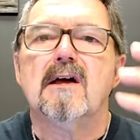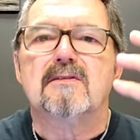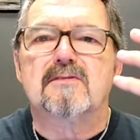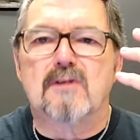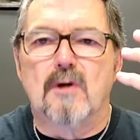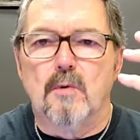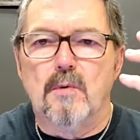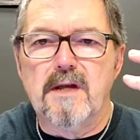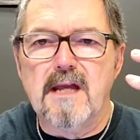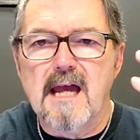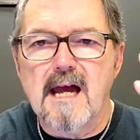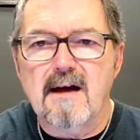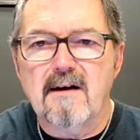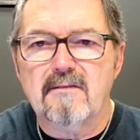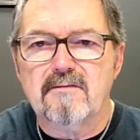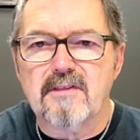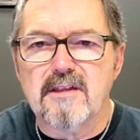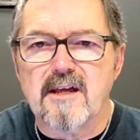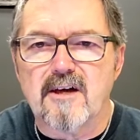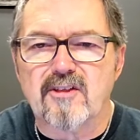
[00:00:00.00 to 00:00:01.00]
So we
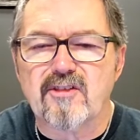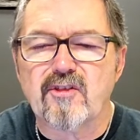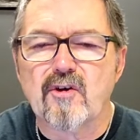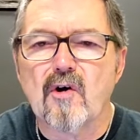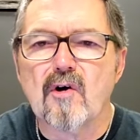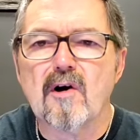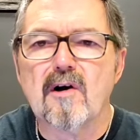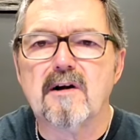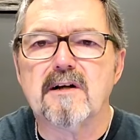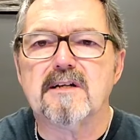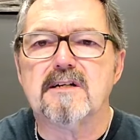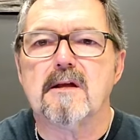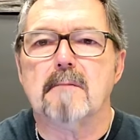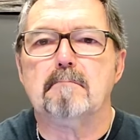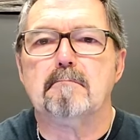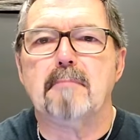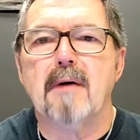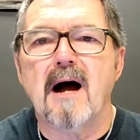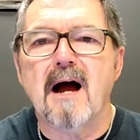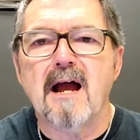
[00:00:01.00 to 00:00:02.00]
have the authority to
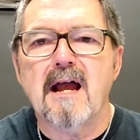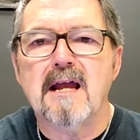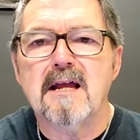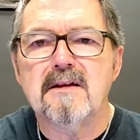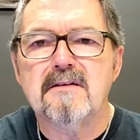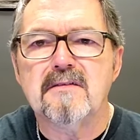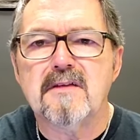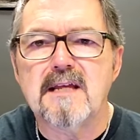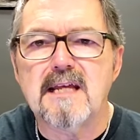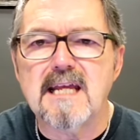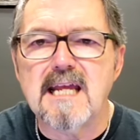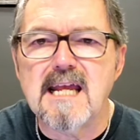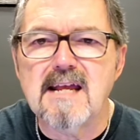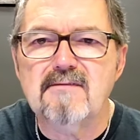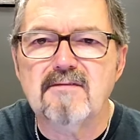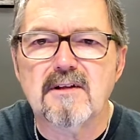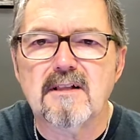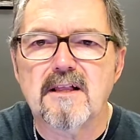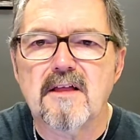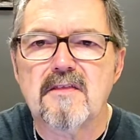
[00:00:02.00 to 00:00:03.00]
bind the
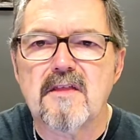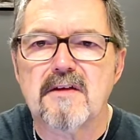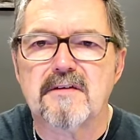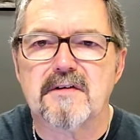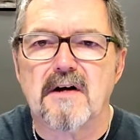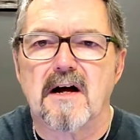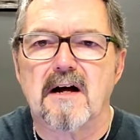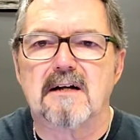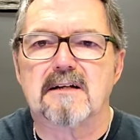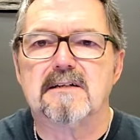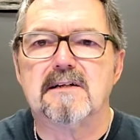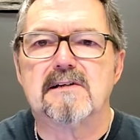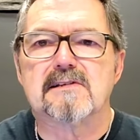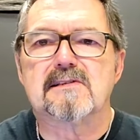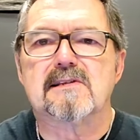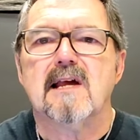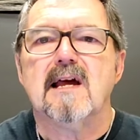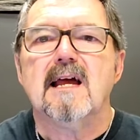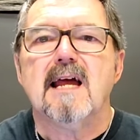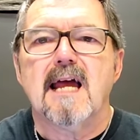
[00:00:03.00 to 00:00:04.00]
evil and the
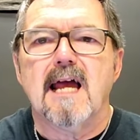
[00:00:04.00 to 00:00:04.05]
darkness,